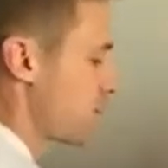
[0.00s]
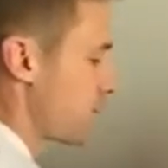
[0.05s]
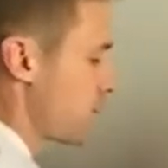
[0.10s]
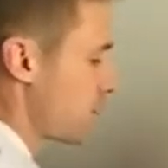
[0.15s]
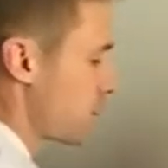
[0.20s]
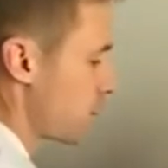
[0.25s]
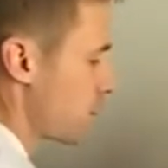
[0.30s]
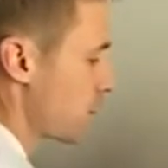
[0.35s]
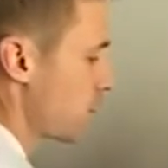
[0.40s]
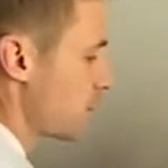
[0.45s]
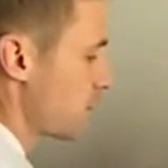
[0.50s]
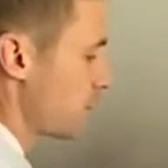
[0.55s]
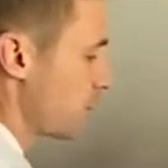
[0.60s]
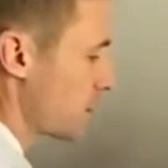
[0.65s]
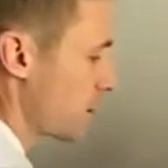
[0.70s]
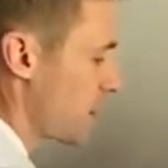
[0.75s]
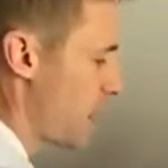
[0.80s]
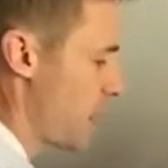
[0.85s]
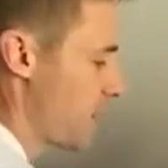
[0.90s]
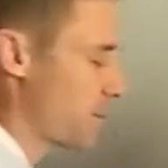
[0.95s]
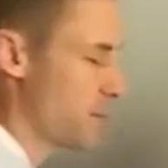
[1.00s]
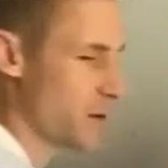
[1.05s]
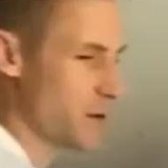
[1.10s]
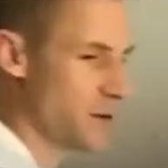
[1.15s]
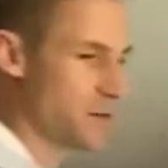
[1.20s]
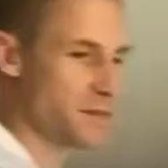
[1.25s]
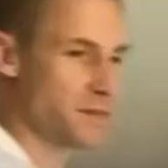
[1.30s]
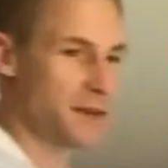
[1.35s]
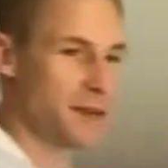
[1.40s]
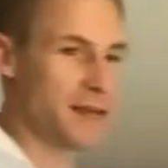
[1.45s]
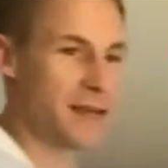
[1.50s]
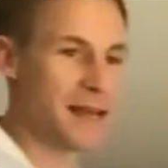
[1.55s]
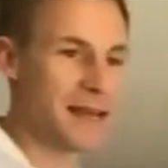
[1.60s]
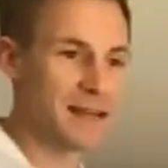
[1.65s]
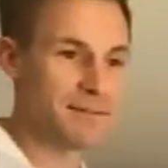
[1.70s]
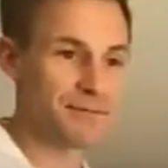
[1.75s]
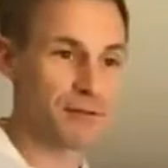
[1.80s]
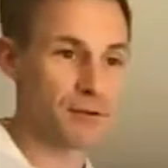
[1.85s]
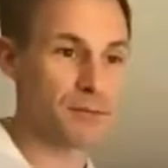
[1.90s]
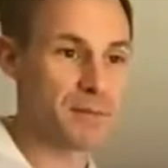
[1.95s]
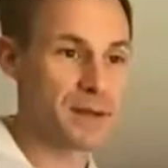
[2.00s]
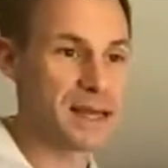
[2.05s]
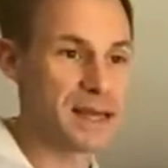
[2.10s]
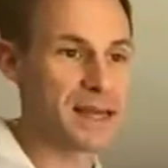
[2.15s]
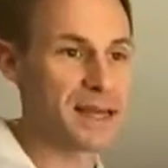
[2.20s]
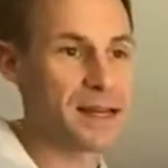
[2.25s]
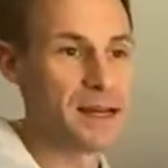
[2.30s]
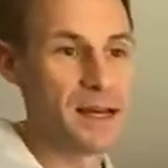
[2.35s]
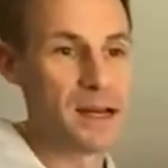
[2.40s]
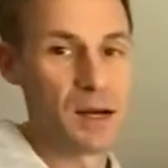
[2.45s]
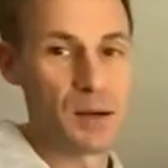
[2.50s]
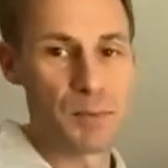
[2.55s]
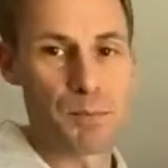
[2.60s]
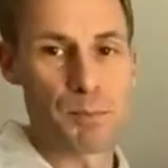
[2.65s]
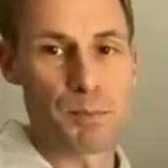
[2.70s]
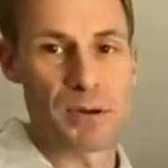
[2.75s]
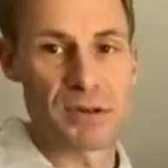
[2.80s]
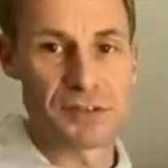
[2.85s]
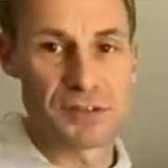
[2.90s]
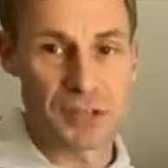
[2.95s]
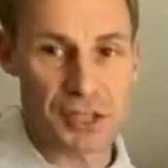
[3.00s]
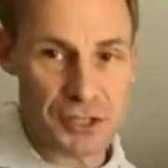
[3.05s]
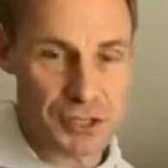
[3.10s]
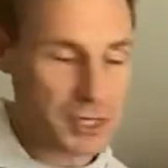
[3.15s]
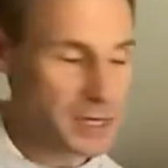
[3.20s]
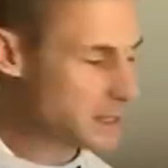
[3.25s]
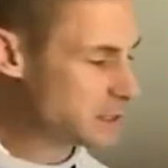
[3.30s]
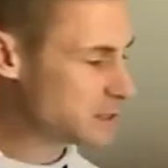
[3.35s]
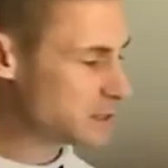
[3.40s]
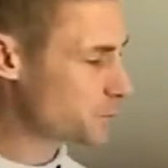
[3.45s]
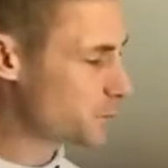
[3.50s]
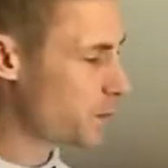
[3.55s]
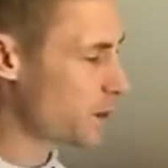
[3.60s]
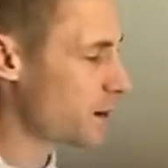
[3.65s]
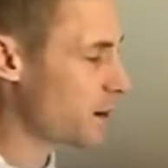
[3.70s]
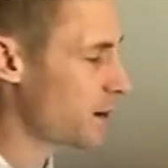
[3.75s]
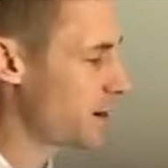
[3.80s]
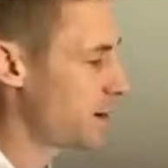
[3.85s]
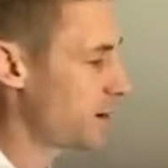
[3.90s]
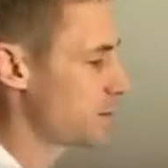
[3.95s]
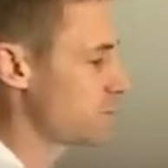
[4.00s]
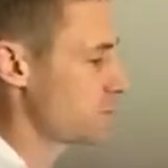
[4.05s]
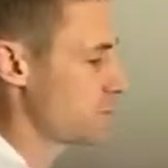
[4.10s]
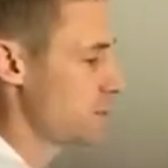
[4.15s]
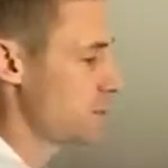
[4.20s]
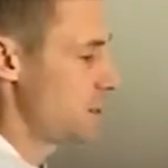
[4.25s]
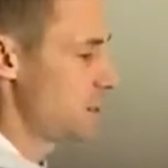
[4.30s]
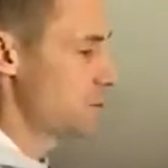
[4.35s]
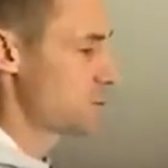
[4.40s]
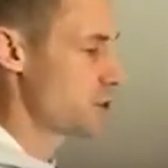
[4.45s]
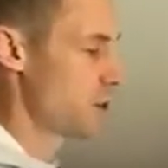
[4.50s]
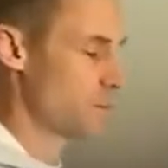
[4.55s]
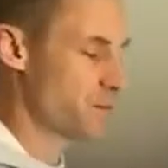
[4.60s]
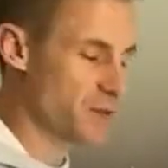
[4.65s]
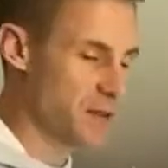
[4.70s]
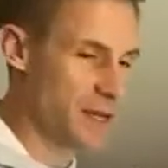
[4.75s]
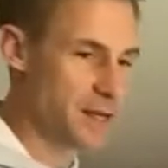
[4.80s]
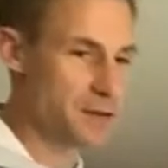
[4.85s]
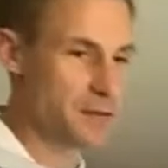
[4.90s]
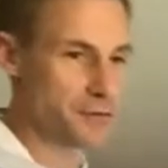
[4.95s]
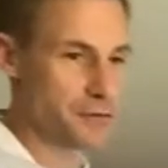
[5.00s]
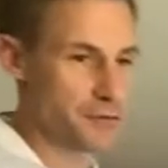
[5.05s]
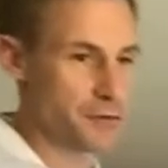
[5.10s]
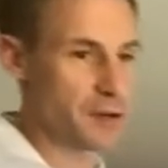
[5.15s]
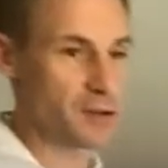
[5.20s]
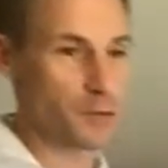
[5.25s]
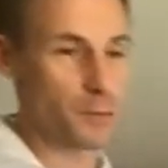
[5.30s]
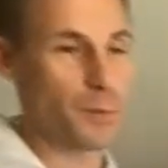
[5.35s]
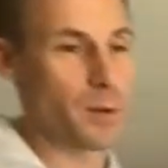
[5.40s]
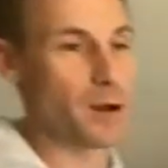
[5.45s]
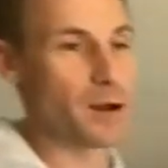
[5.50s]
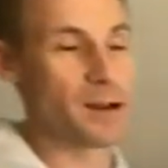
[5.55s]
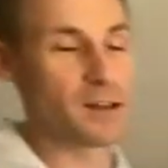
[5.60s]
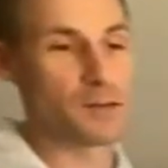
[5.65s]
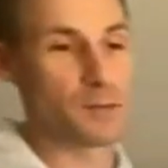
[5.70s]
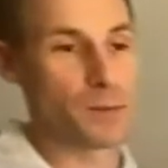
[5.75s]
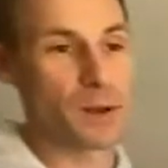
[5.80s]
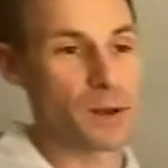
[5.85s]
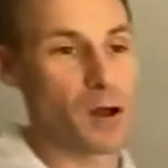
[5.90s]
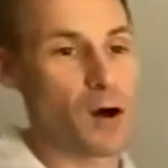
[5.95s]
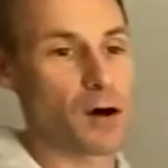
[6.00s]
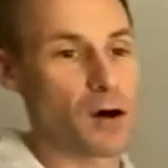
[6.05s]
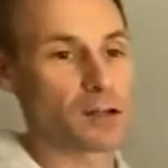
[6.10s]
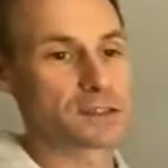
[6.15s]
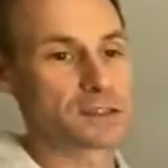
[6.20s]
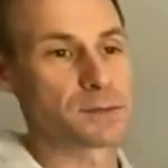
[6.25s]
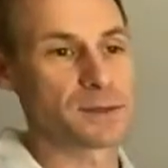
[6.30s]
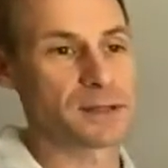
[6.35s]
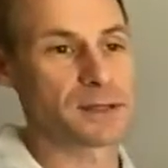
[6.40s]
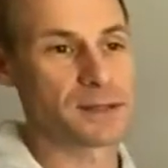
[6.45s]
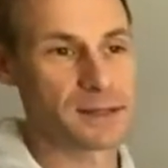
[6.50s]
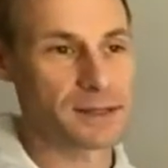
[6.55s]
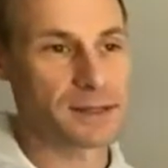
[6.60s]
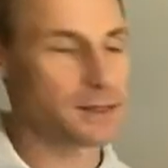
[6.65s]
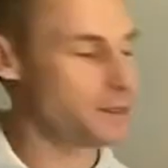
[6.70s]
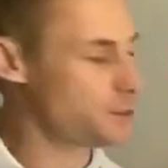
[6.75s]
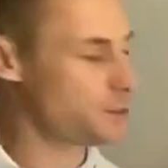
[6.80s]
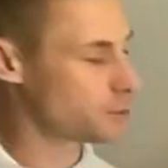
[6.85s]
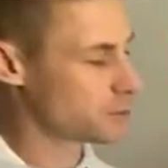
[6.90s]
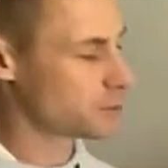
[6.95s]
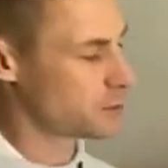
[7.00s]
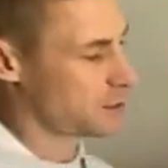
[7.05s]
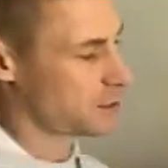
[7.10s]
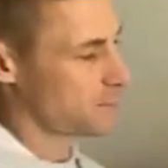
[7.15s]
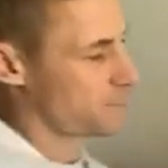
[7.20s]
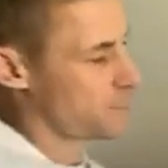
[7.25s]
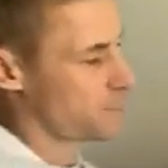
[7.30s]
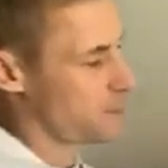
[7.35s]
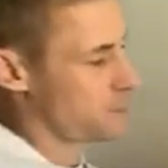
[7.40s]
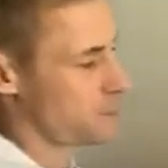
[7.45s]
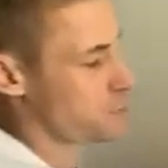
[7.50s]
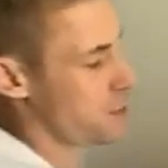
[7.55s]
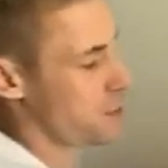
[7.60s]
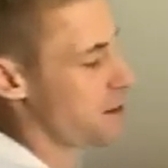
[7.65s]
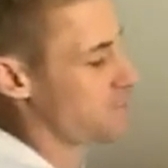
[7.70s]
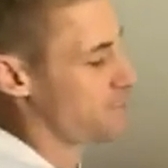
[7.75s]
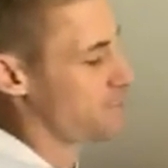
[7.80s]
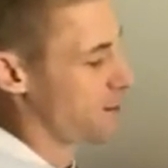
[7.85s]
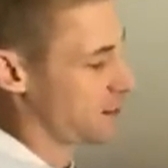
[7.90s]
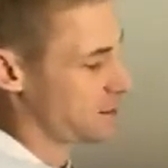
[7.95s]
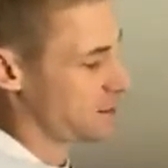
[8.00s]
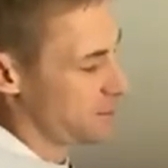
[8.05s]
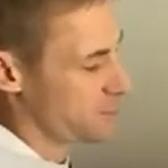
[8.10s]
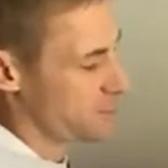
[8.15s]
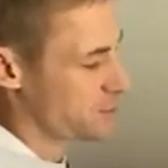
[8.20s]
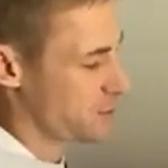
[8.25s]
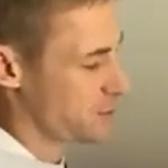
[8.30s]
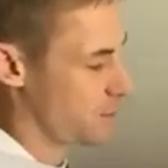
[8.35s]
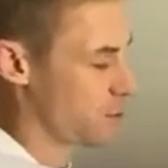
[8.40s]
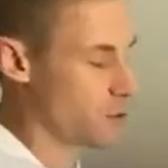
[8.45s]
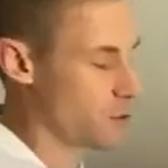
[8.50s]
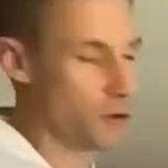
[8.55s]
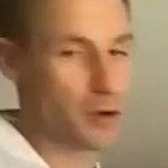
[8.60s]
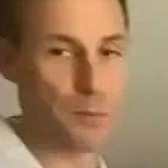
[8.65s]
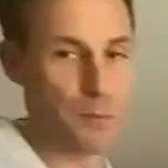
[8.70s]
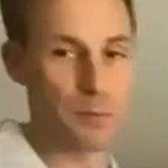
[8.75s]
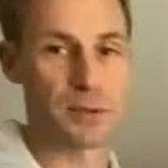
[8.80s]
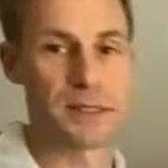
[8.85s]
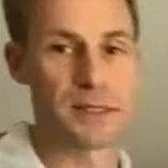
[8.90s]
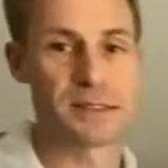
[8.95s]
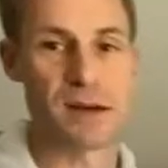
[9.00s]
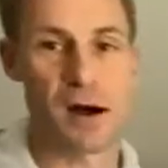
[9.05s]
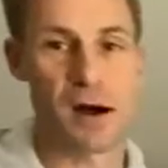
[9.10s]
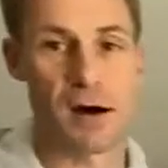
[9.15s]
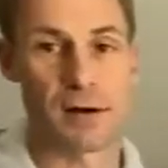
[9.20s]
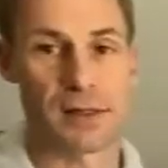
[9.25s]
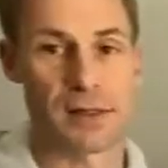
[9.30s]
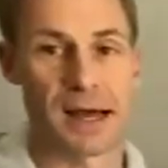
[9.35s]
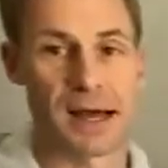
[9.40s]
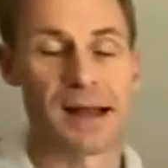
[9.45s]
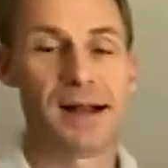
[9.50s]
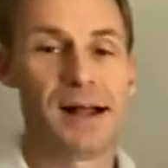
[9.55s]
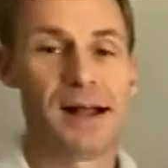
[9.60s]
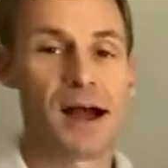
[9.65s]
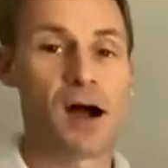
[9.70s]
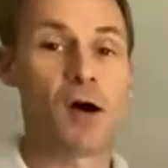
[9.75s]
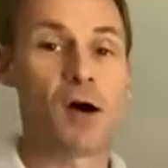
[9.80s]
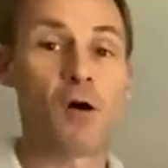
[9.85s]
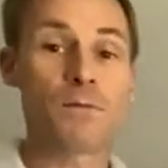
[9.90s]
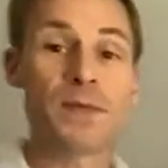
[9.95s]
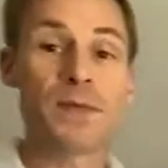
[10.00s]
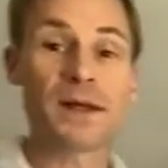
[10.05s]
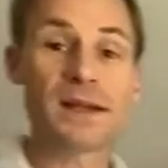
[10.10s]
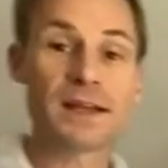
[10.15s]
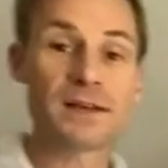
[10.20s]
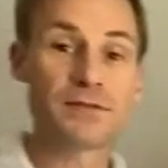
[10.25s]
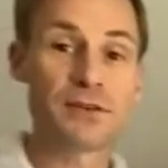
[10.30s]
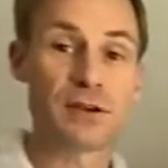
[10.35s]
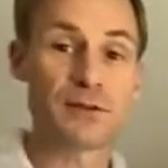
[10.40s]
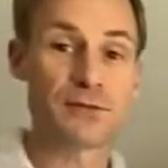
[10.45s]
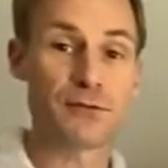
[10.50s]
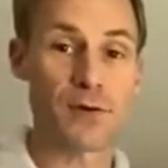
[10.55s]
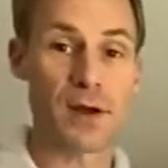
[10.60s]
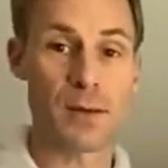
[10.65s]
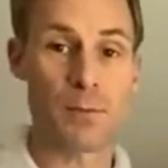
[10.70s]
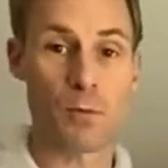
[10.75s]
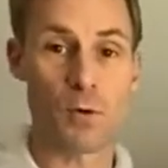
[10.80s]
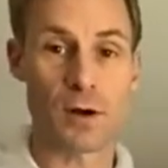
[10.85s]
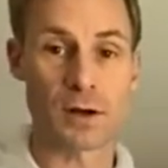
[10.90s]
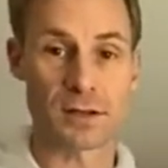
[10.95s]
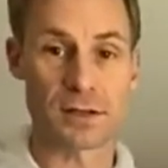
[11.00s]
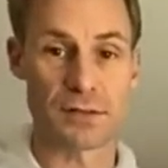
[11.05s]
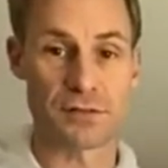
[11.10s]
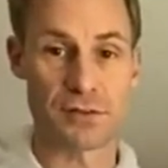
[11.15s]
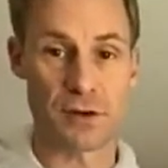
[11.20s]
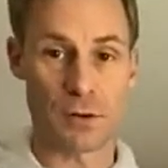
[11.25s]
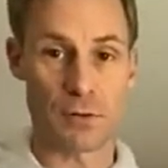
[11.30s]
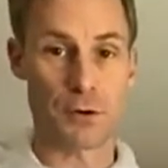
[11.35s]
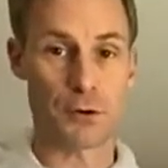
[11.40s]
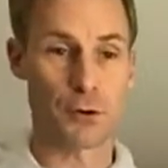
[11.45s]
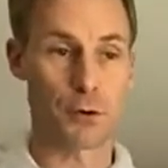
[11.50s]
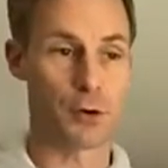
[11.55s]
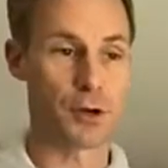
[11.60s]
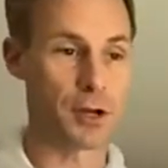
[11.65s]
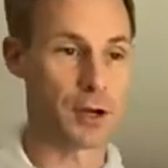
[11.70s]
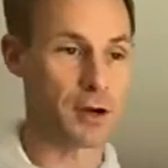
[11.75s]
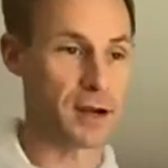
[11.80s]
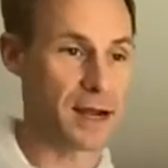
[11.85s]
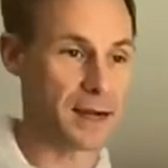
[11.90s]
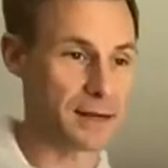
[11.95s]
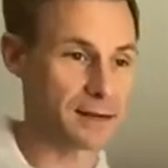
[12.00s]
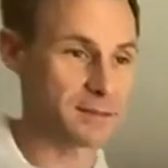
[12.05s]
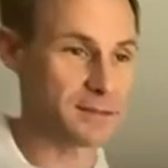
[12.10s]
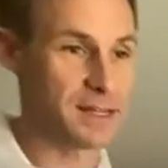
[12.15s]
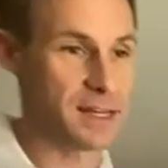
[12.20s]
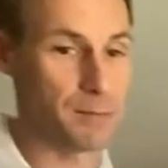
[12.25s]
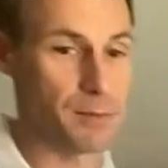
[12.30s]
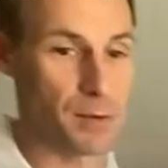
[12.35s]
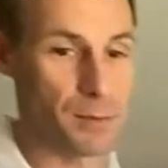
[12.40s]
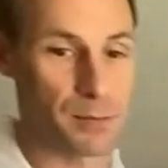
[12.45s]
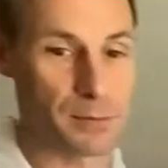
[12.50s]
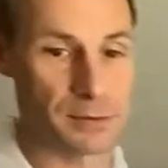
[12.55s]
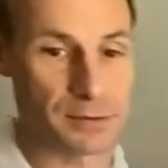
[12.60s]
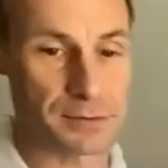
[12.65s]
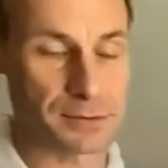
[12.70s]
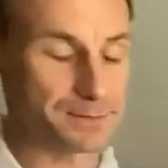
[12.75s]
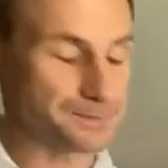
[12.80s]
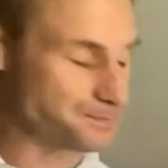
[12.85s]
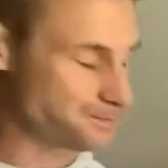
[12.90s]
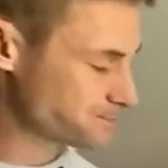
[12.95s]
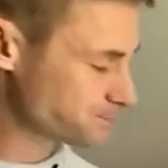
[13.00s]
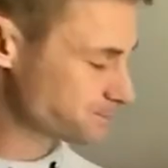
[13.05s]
Third, their competency. And for me, position experience trumps industry experience. But ultimately, you're looking for the trifecta of someone who completes all that. I hope that gives you a framework to start recruiting your next team members.